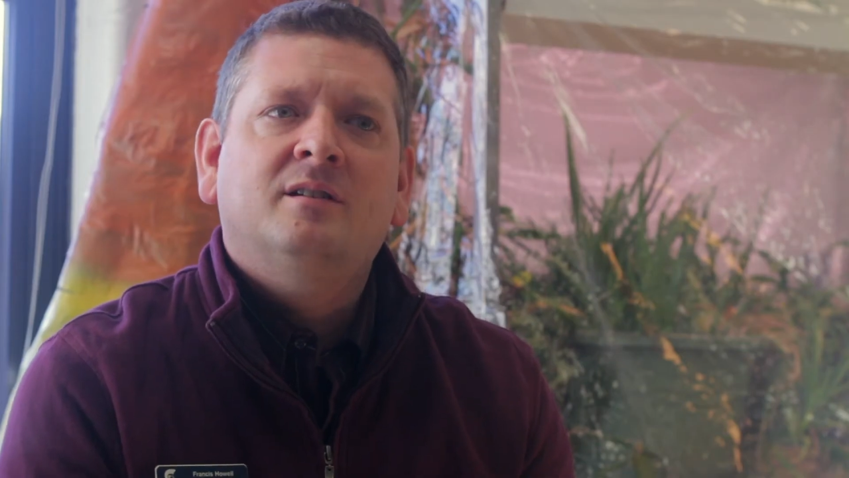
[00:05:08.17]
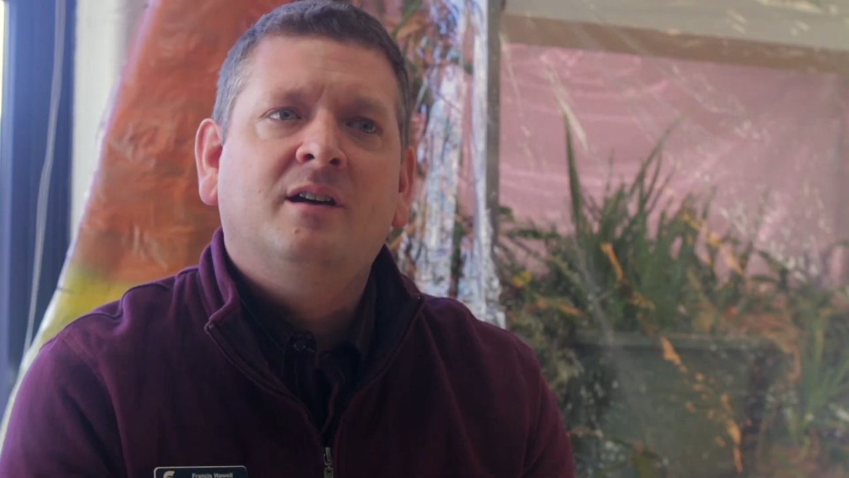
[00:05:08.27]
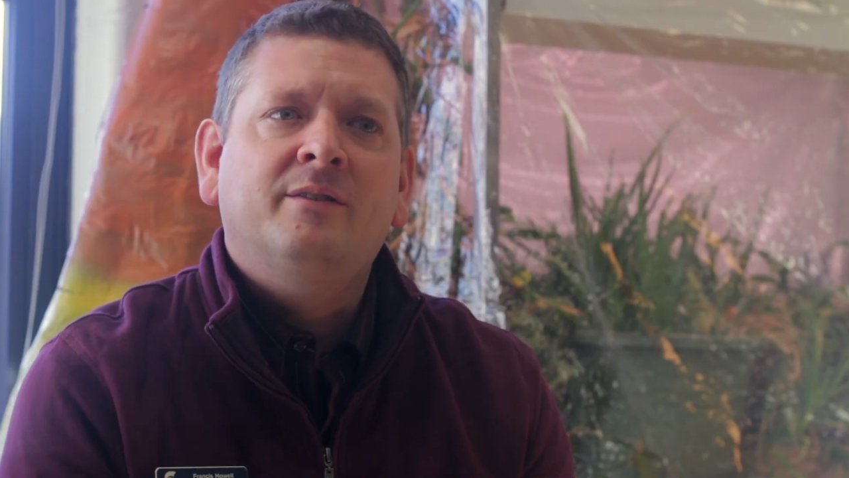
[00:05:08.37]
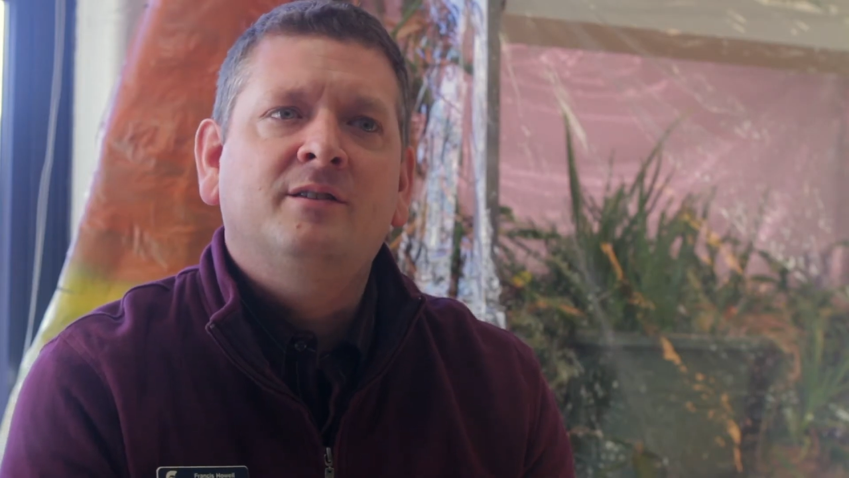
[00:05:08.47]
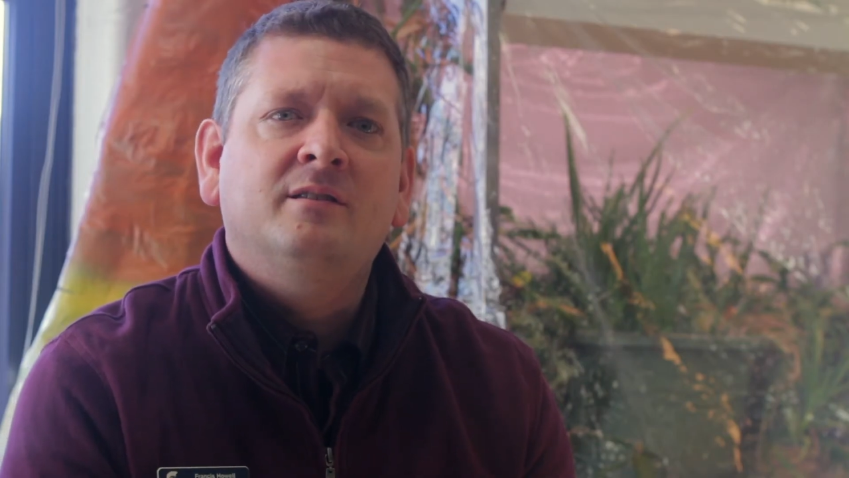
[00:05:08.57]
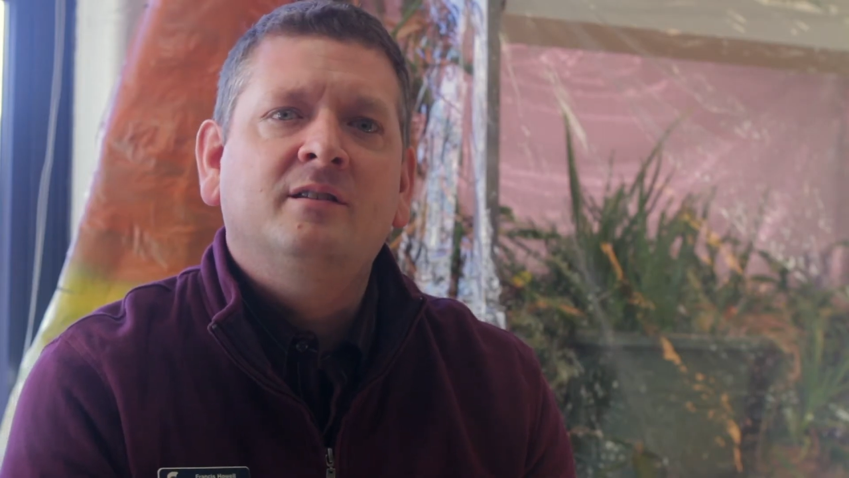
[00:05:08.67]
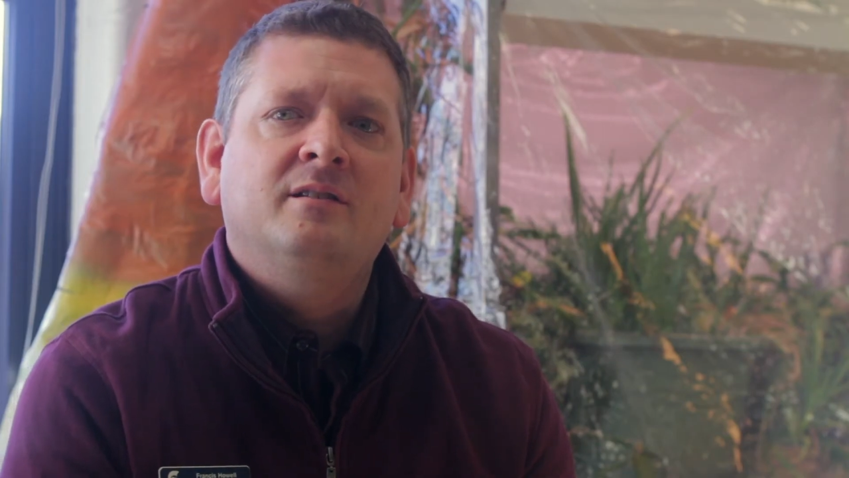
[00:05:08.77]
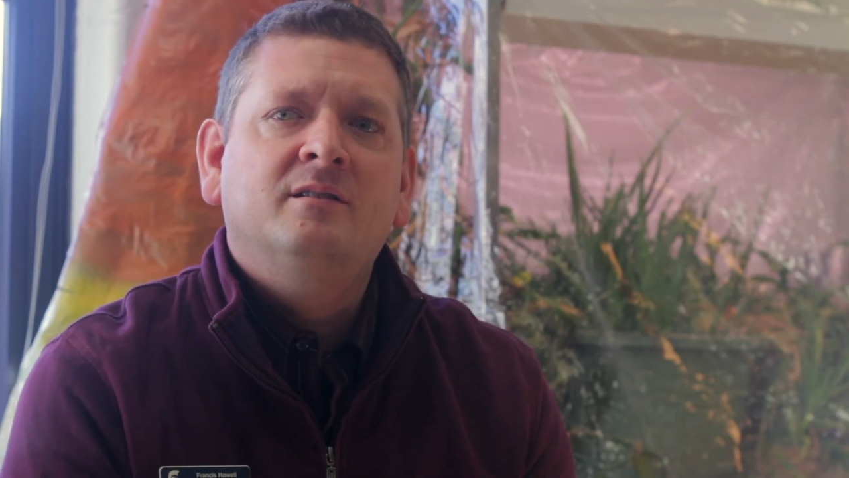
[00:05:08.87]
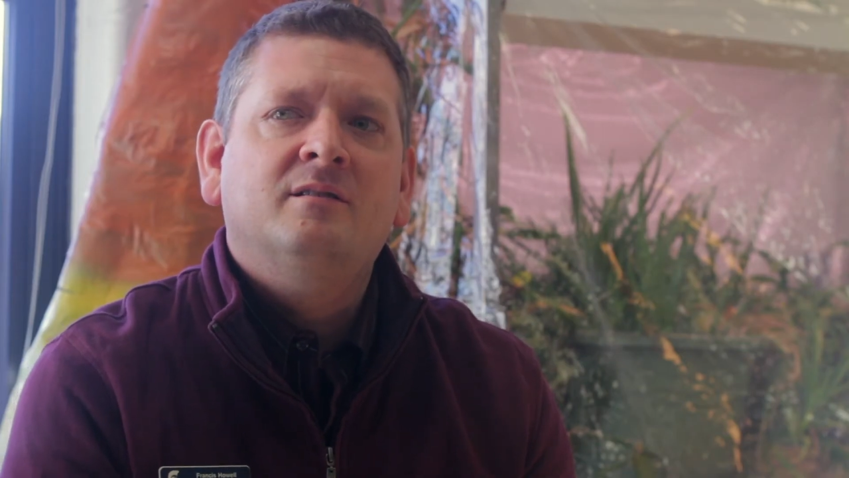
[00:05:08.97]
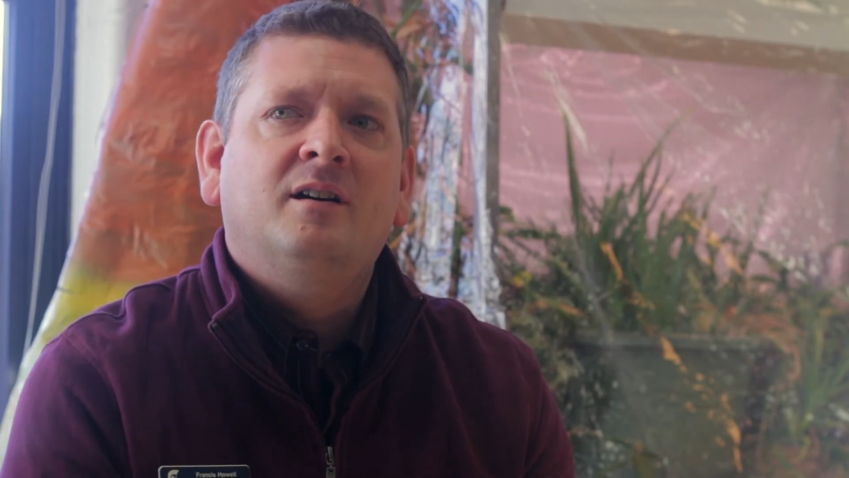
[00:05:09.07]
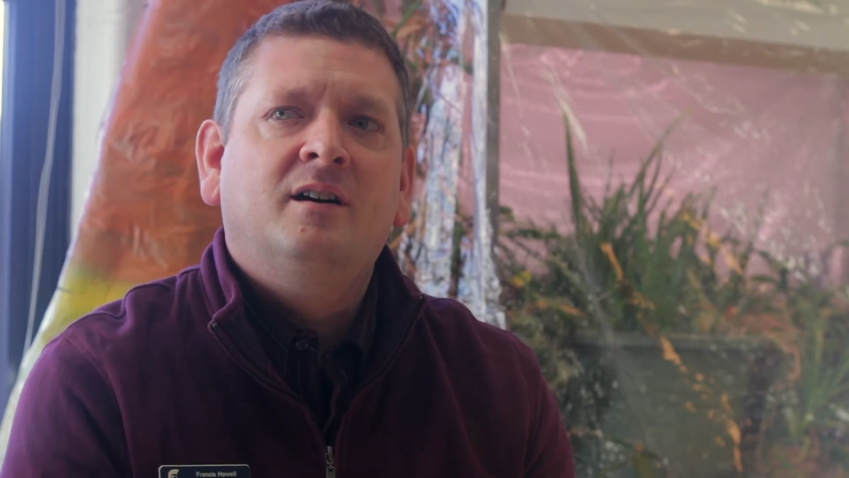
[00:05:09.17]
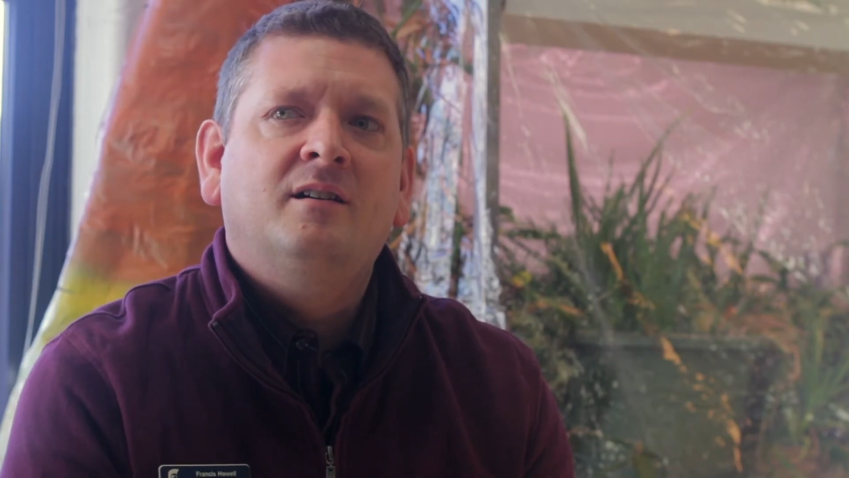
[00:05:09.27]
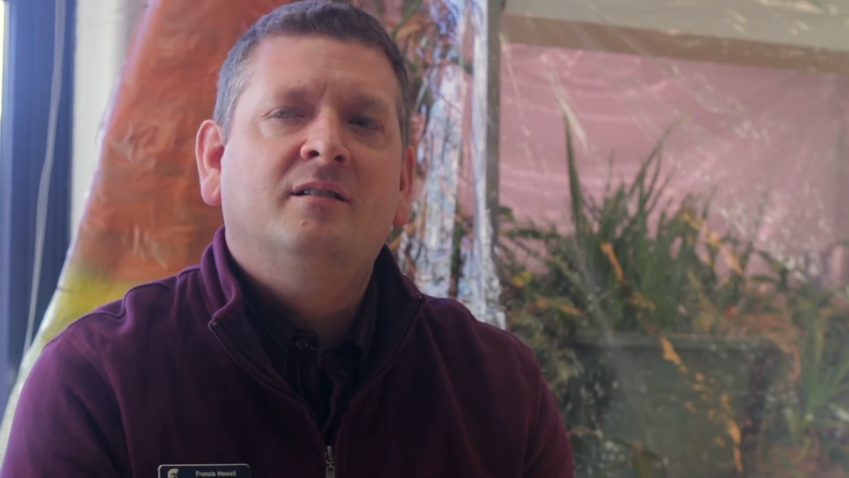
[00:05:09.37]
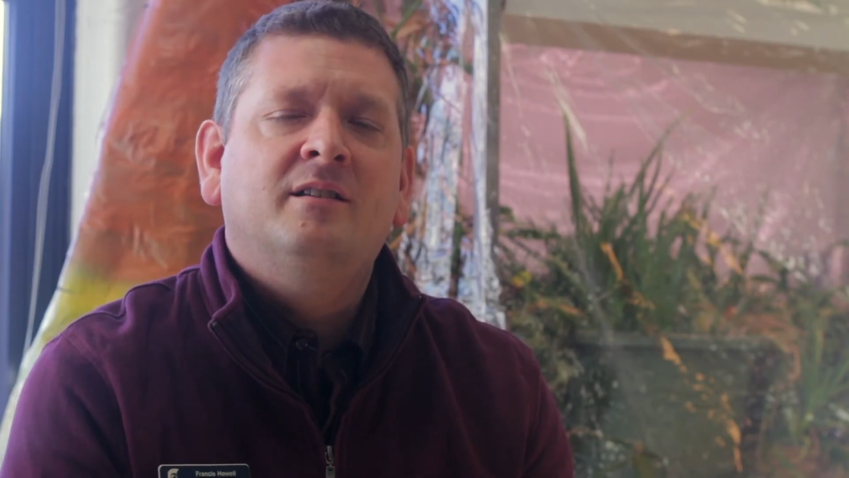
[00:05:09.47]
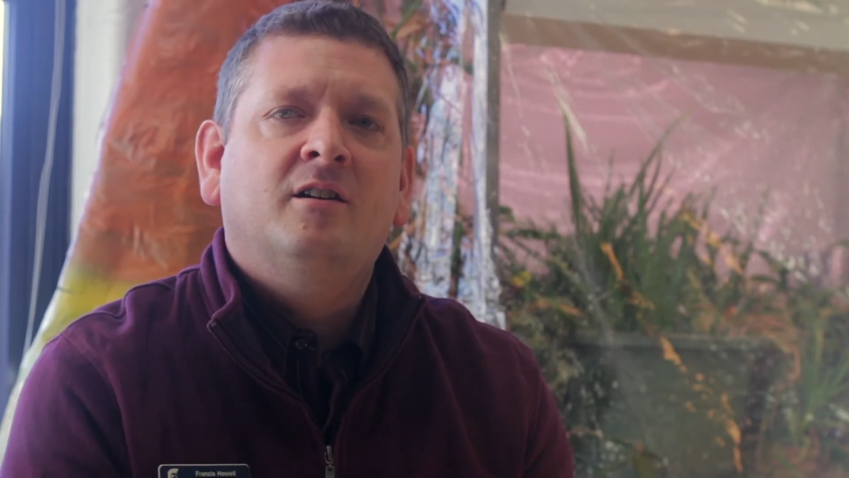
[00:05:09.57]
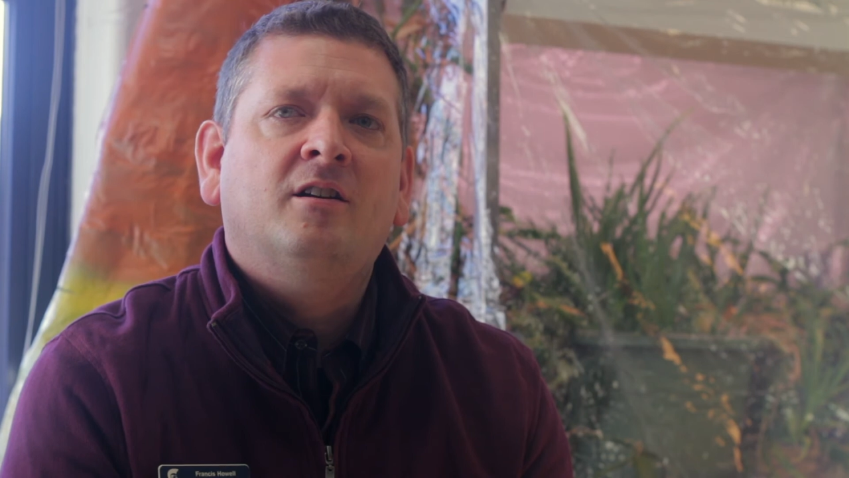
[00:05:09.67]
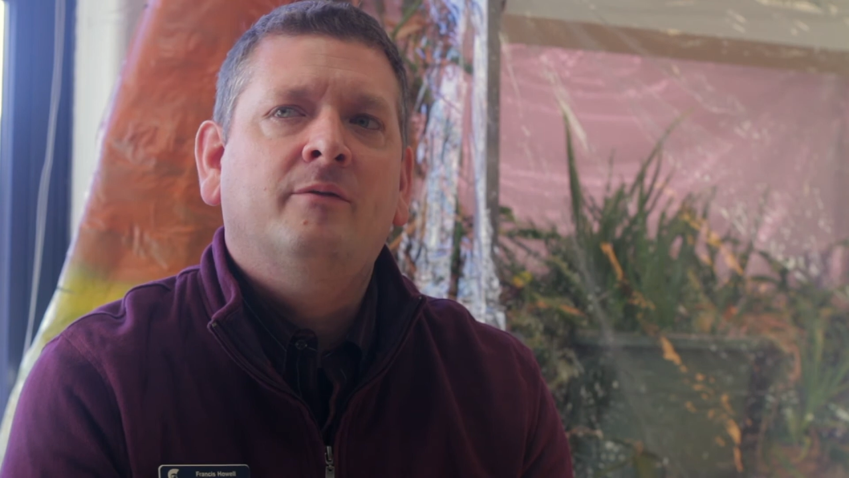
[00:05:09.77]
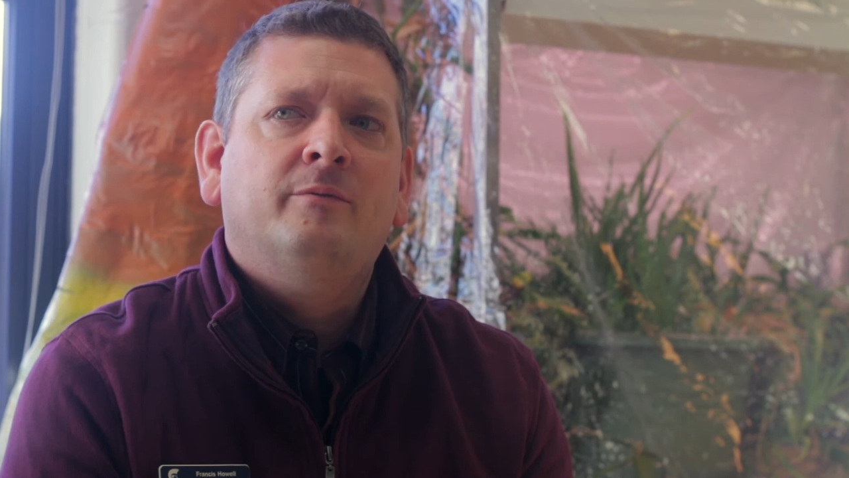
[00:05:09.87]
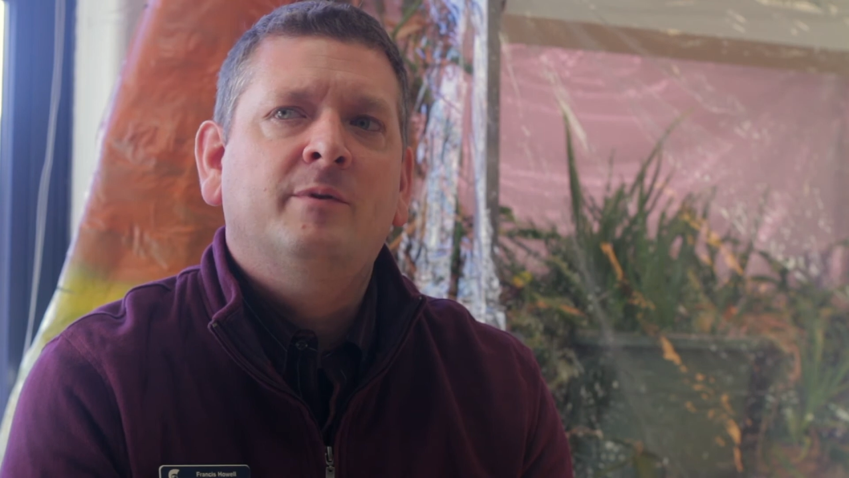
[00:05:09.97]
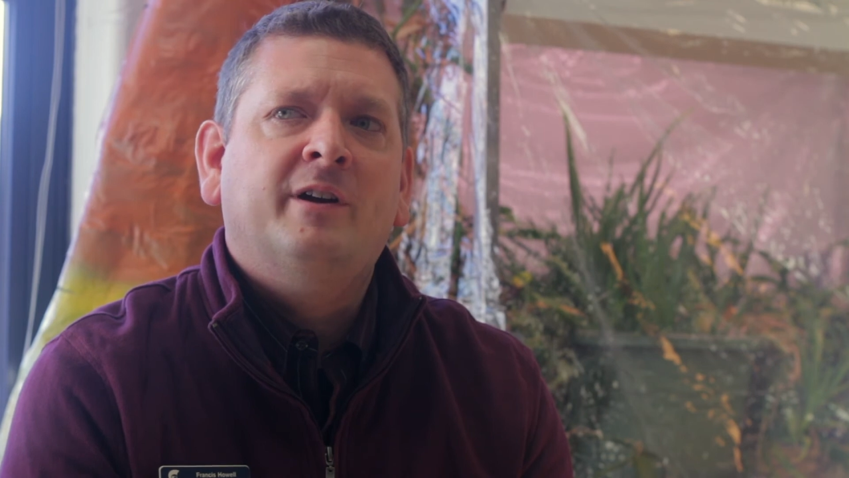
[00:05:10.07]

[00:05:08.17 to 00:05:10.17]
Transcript: I think that in